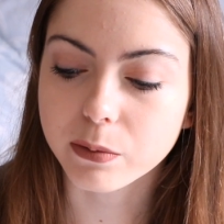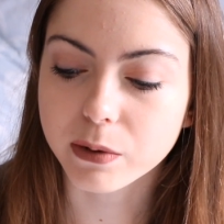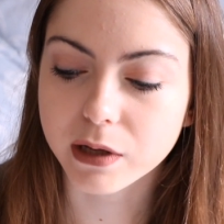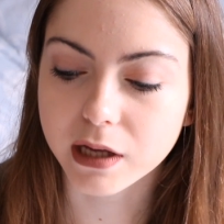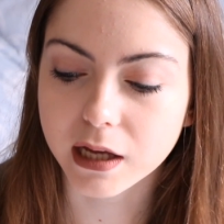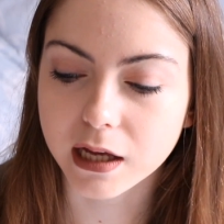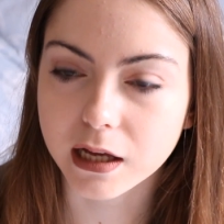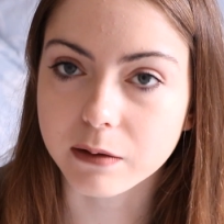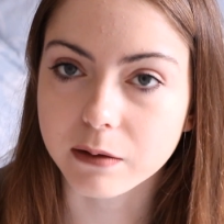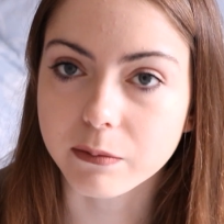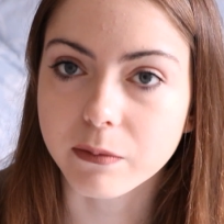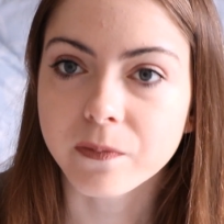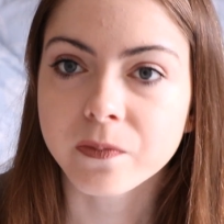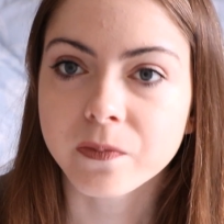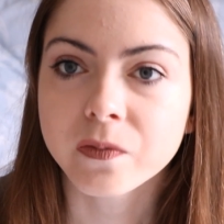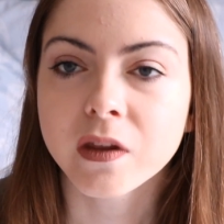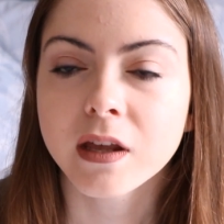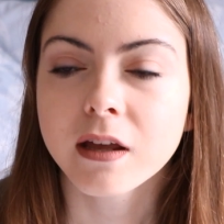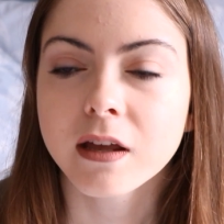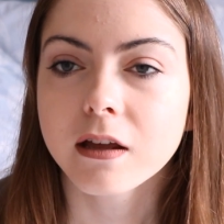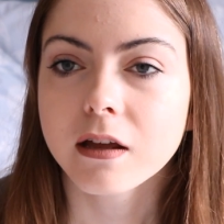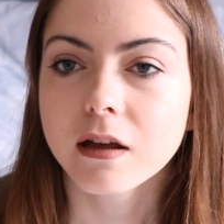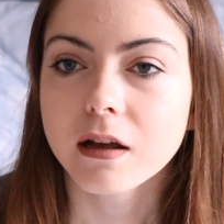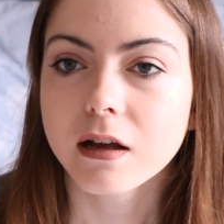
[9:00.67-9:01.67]
became
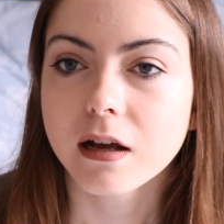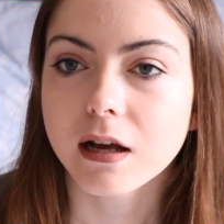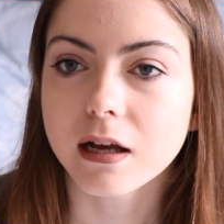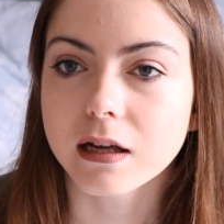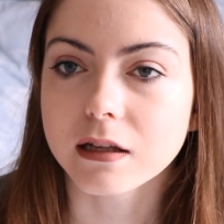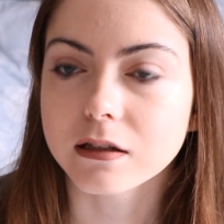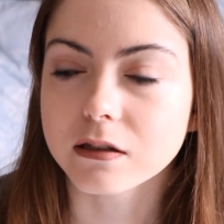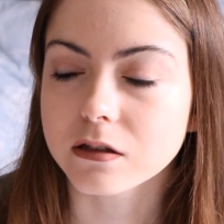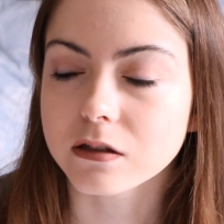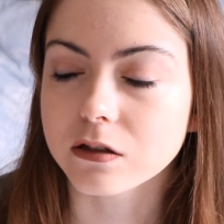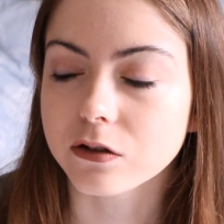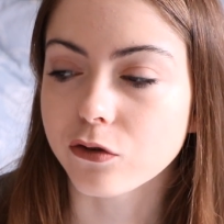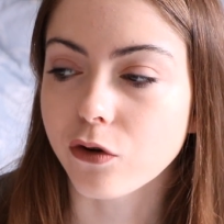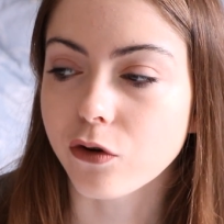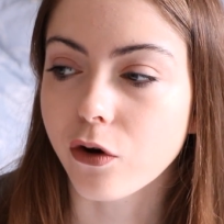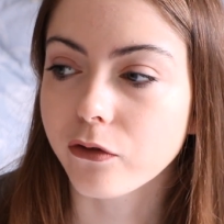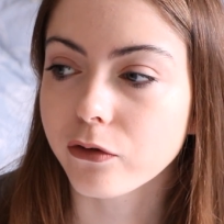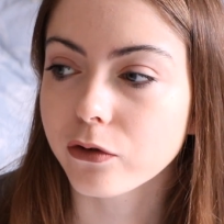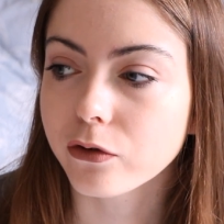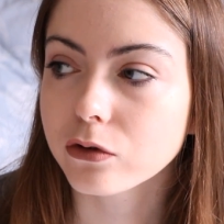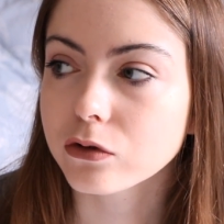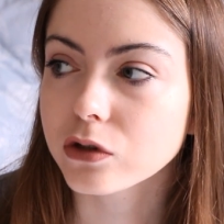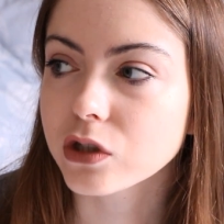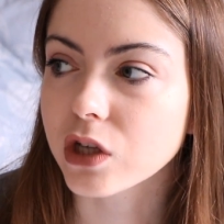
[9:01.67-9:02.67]
into
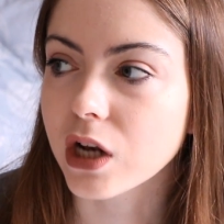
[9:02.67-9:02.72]
novels.